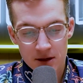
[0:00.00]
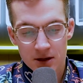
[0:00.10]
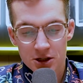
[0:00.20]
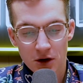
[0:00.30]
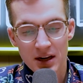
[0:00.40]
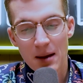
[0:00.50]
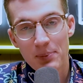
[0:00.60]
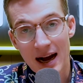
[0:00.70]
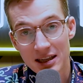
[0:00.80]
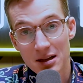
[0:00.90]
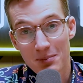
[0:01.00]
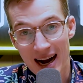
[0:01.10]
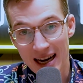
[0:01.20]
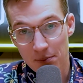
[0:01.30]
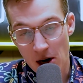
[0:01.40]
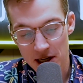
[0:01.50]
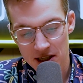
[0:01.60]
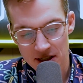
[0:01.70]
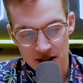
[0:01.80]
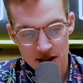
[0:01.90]
So to get back to the mining
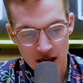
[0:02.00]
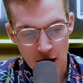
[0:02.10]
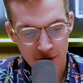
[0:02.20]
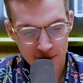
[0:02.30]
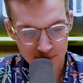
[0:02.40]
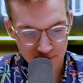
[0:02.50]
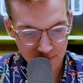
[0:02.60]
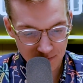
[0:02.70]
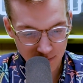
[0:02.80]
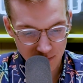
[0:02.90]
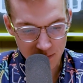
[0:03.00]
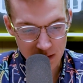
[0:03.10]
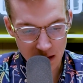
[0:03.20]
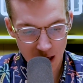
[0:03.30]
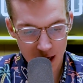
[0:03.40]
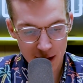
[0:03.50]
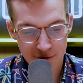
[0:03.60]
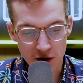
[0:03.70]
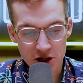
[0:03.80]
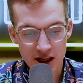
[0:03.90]
process itself, the
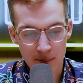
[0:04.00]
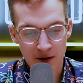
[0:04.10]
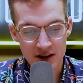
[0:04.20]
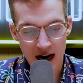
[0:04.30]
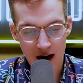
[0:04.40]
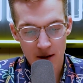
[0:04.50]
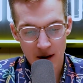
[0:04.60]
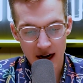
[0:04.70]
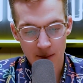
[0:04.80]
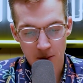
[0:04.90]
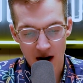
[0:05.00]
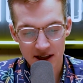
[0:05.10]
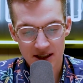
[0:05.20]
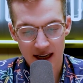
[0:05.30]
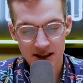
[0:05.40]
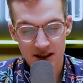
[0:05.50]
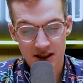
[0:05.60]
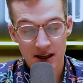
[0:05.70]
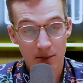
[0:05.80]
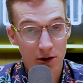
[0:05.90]
first step of the iron mining process
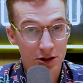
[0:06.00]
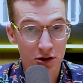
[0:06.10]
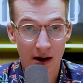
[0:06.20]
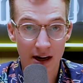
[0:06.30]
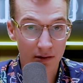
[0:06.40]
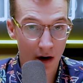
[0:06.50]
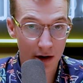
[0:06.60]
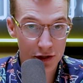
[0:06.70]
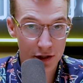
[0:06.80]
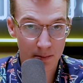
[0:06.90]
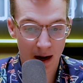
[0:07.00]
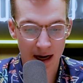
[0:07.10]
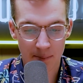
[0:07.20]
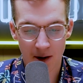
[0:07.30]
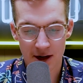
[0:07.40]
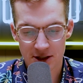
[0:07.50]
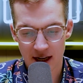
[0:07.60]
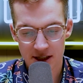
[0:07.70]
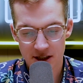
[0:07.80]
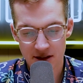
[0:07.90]
is similar to any large mining
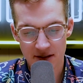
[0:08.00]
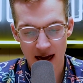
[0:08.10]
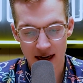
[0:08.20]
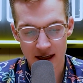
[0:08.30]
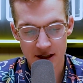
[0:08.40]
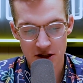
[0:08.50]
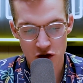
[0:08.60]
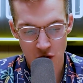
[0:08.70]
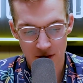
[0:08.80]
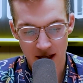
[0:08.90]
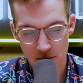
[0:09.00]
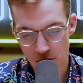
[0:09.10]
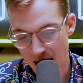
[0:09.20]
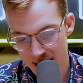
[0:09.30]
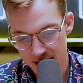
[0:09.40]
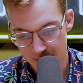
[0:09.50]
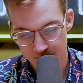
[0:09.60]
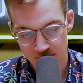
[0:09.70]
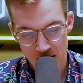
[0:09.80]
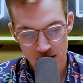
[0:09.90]
process, and that is drilling and blasting.